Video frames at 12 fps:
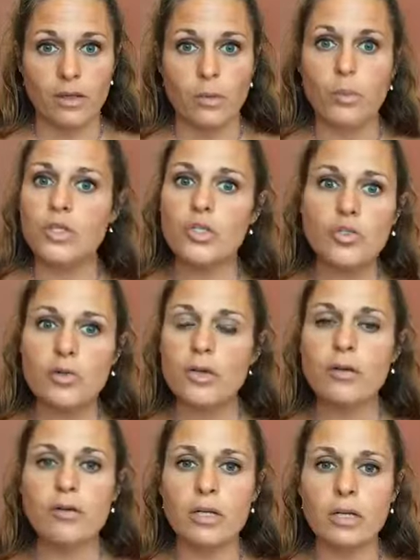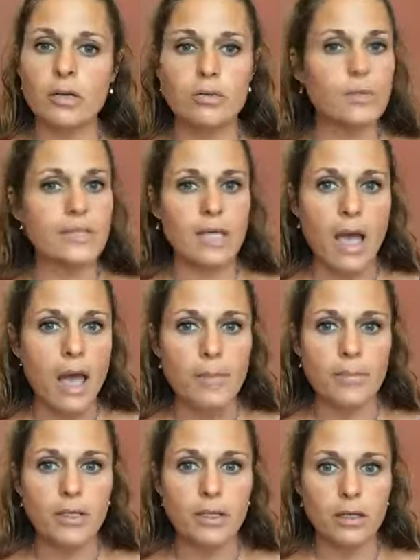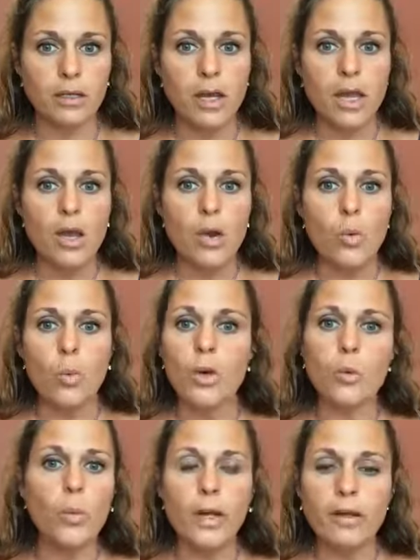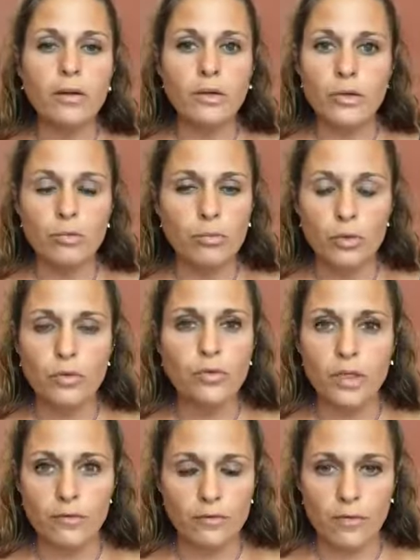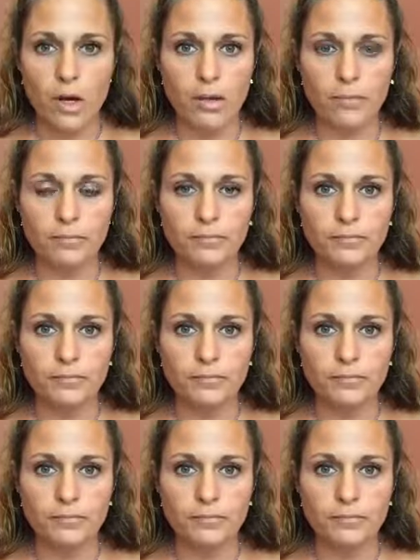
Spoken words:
What's triggering you? What's happening? Where are you moving from?